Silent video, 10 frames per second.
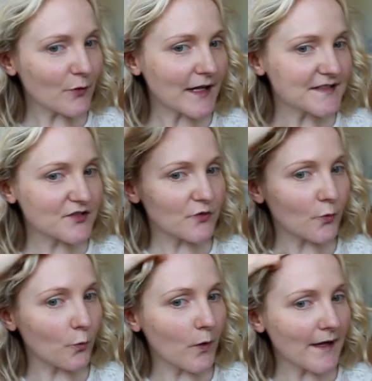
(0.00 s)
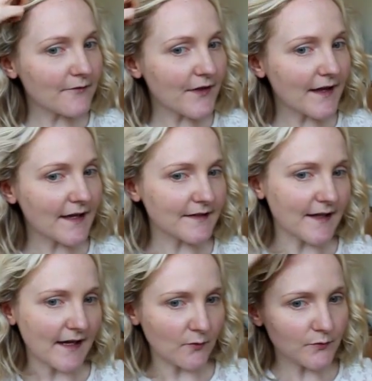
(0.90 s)
more or less to wave the hair
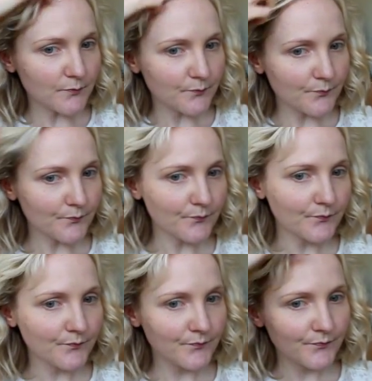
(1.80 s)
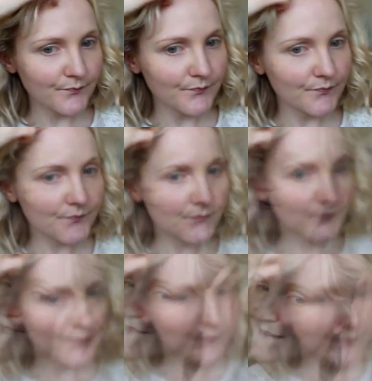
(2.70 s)
down.
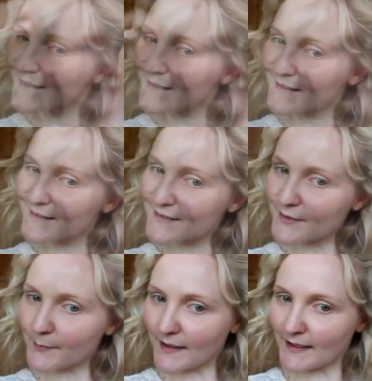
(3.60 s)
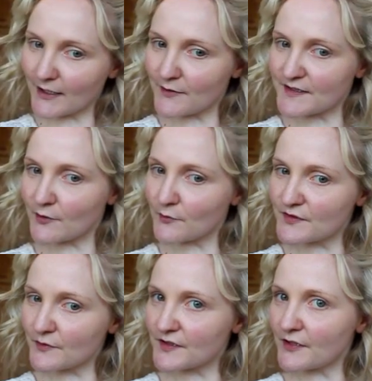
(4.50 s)
So my hair goes in all
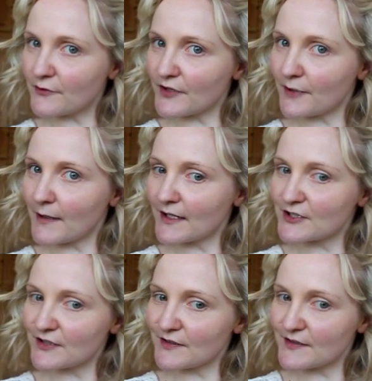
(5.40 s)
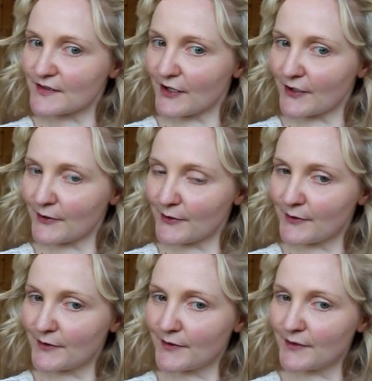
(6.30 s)
sorts of different directions, so
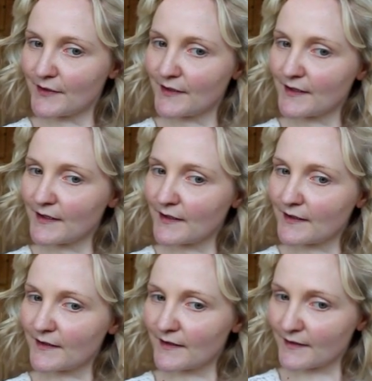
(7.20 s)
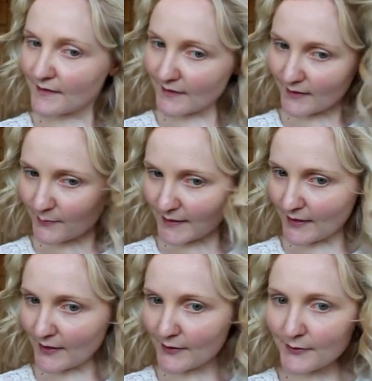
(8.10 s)
there we
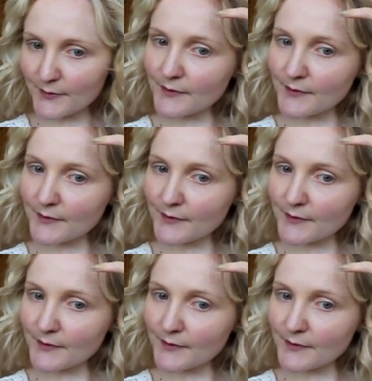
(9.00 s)
go.